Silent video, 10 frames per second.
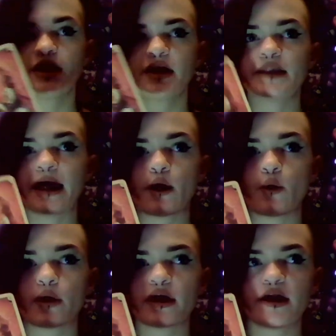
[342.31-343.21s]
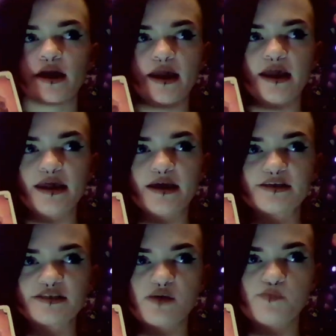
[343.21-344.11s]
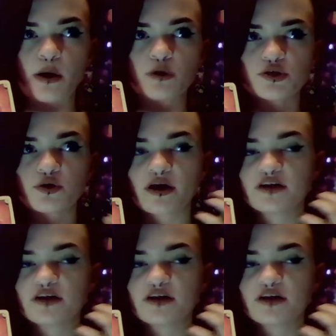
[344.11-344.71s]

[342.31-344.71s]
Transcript: and now it is about